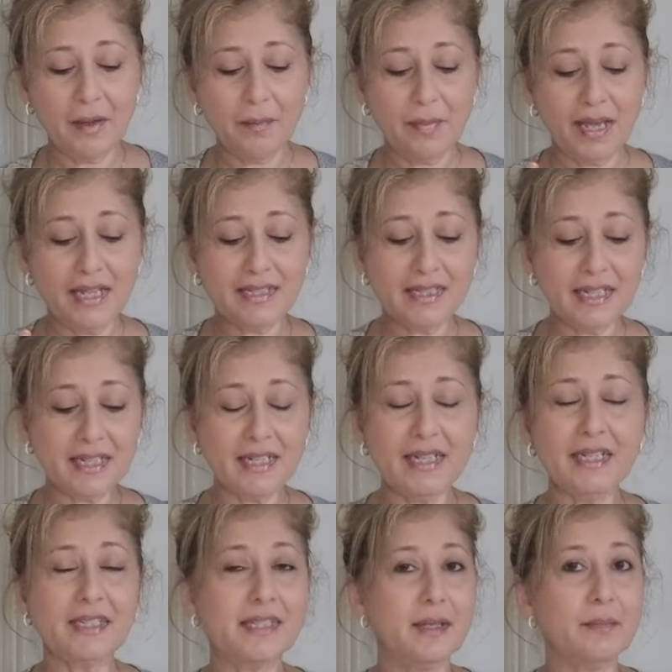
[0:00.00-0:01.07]

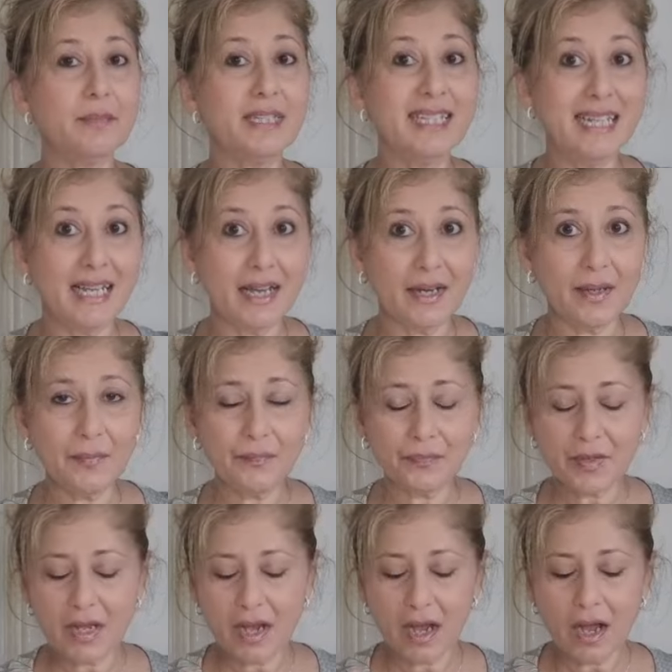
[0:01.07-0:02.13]
Basically, Zibdiya
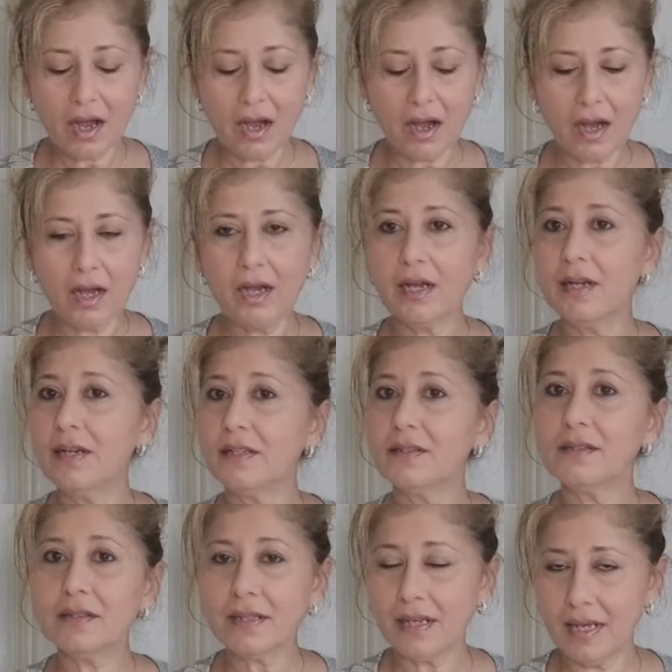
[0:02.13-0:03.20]
are
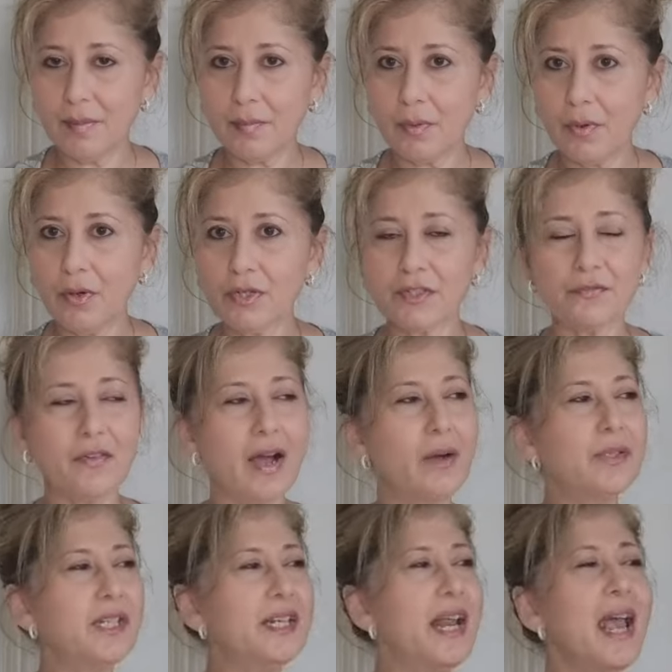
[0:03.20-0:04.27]
little clay pots
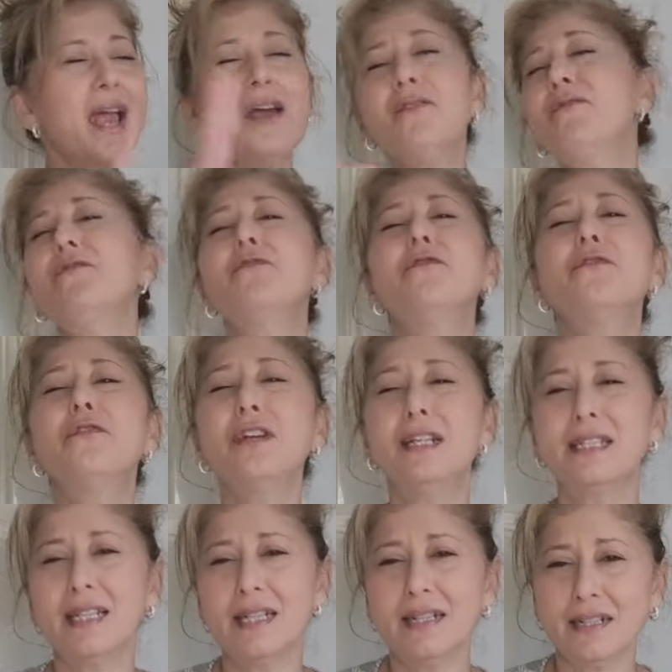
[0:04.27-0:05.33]
found in every
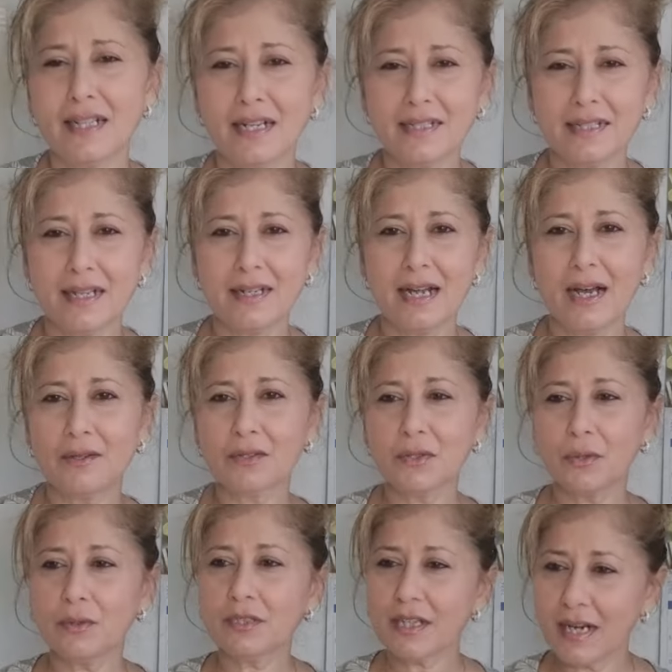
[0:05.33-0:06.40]
single Gazan
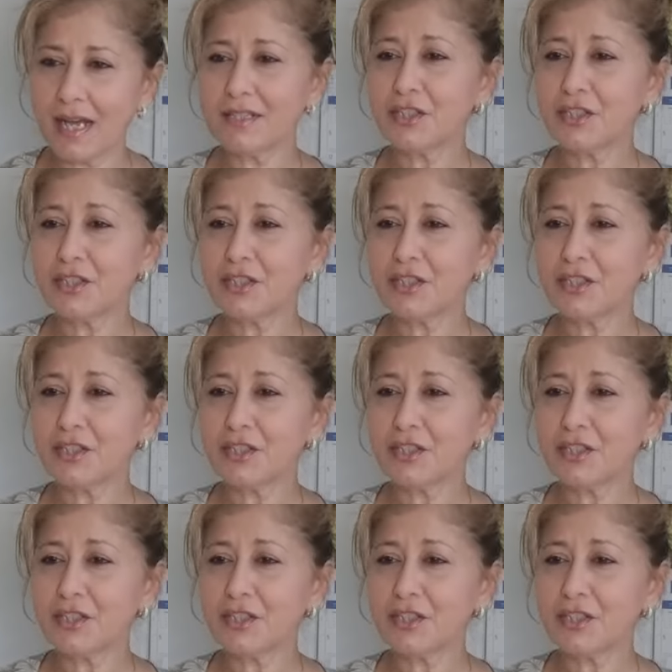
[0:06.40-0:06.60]
household,